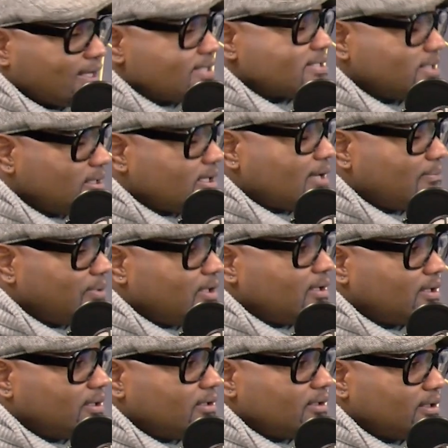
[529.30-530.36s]
could see that
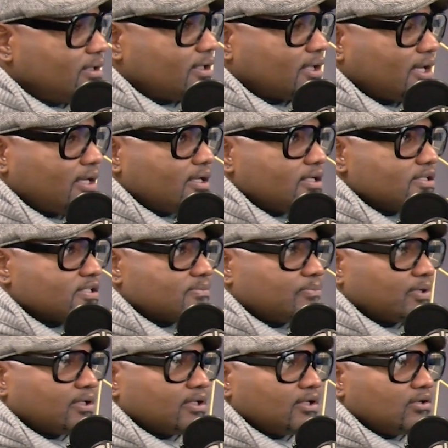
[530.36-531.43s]
being the case,
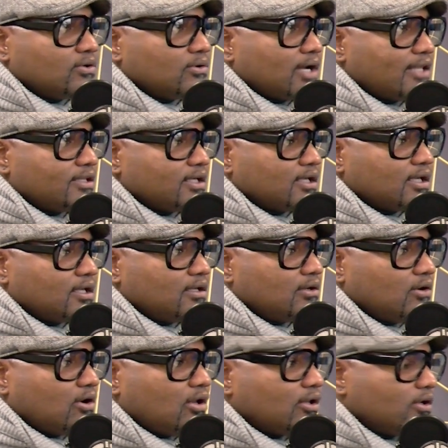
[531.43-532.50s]
but I think in
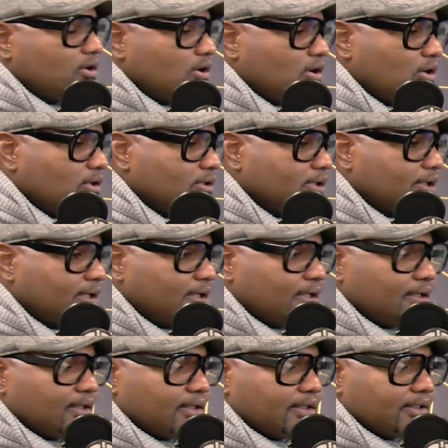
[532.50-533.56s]
all,
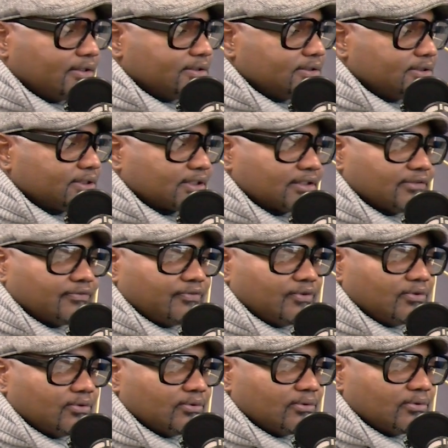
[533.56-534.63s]
look,
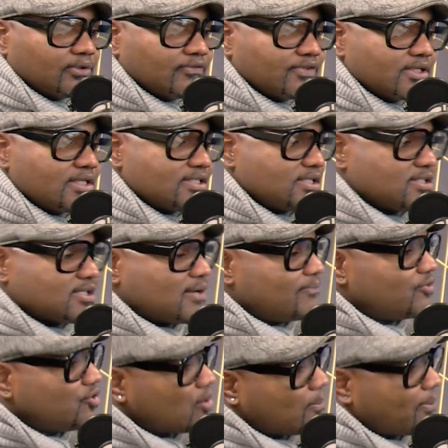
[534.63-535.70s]
if this is
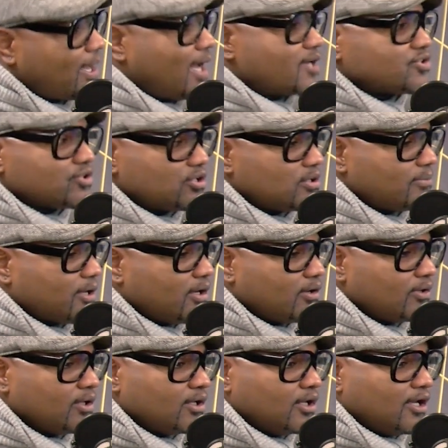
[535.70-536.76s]
something you're passionate
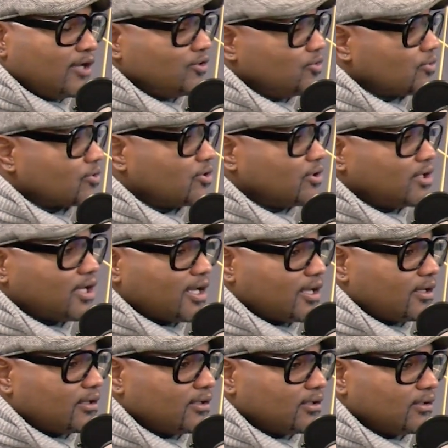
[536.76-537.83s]
about and you're good
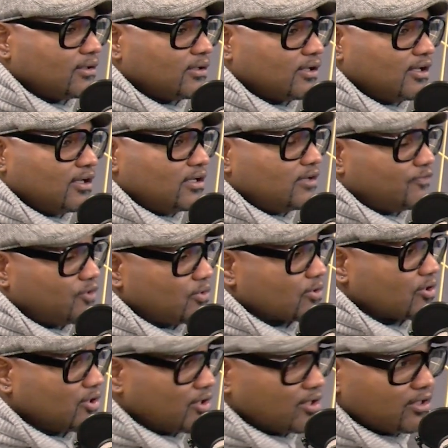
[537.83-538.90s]
at, and if you're
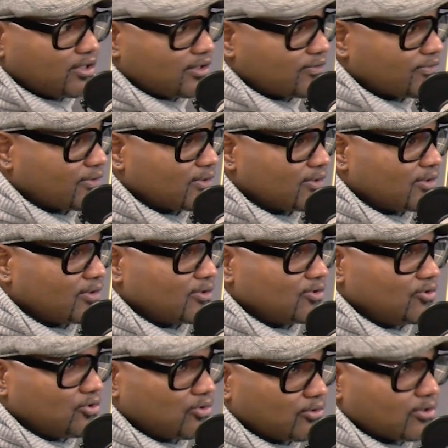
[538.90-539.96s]
good enough,
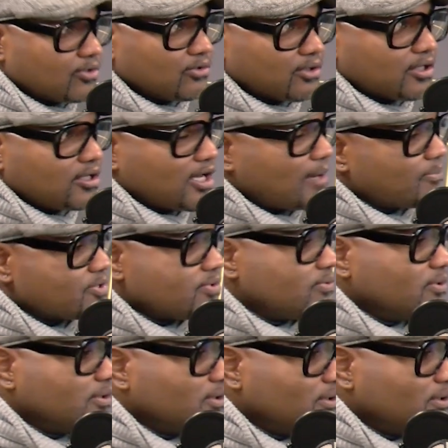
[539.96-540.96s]
you'll get an opportunity.